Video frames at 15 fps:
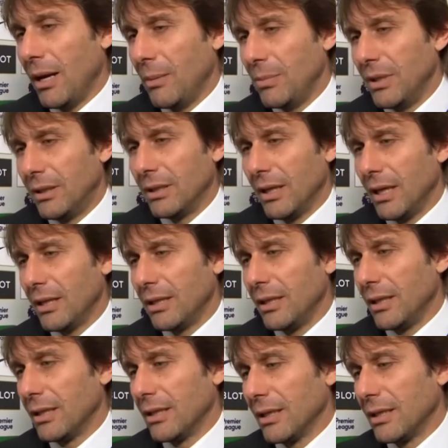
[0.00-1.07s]
bit. I
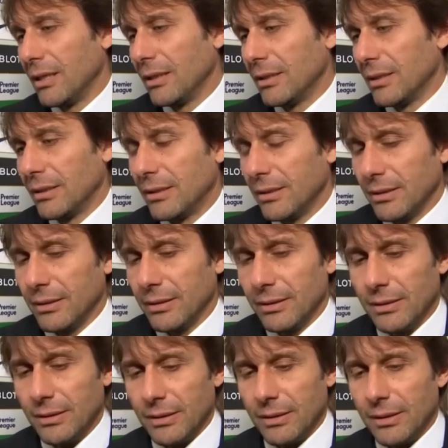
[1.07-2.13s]
think that
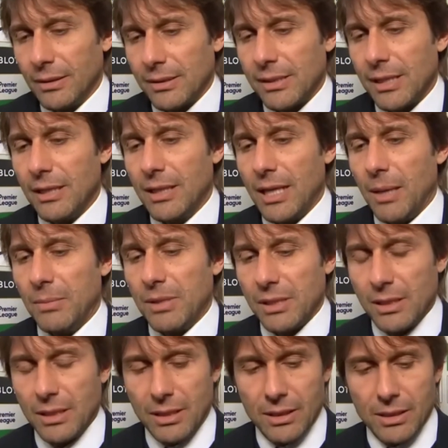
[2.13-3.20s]
sometimes
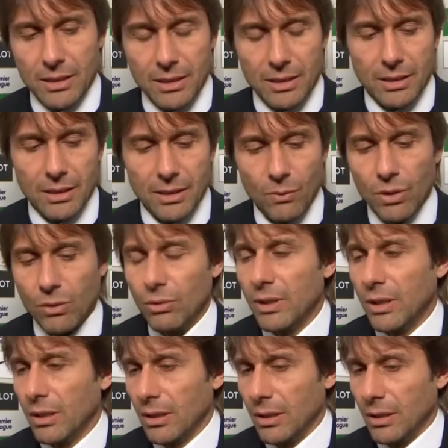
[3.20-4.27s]
we
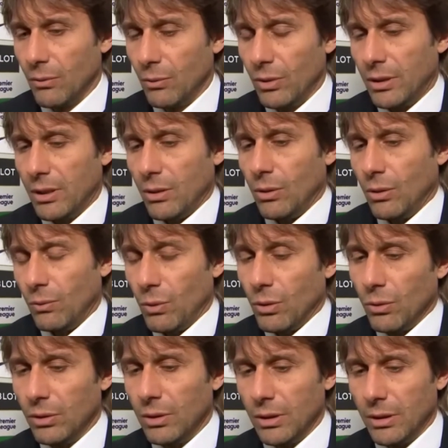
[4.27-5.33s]
could
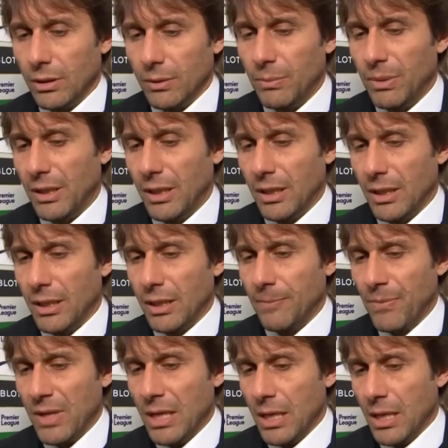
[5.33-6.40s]
be
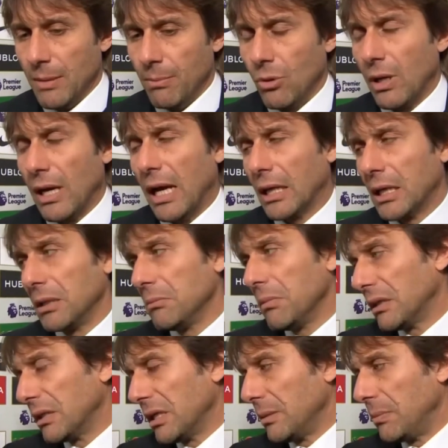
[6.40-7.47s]
more lucky.
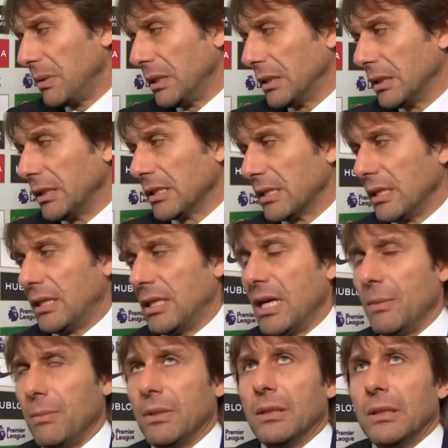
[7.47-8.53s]
But I repeat, at the same
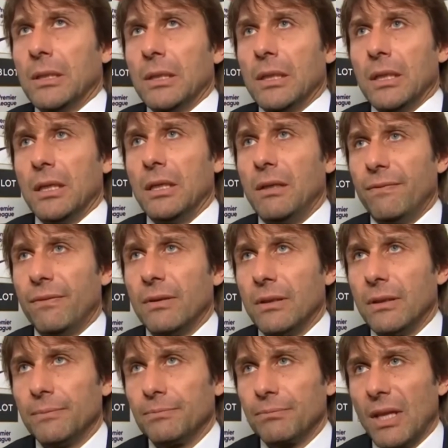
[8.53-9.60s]
time, if
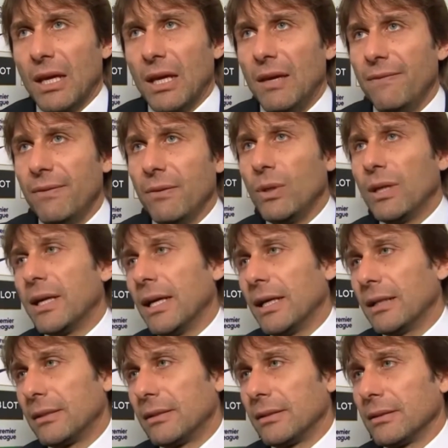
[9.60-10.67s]
we
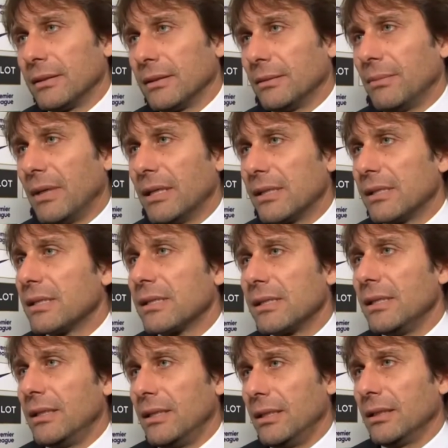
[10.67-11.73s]
cut Manchester
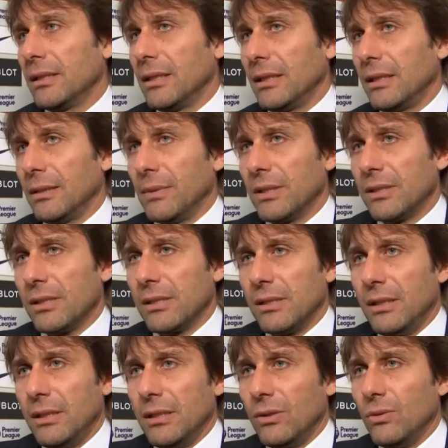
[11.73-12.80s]
City, and Manchester
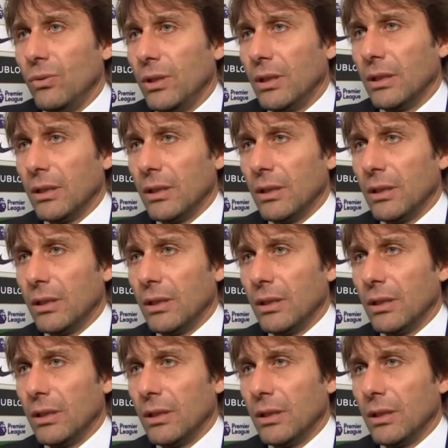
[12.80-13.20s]
City is doing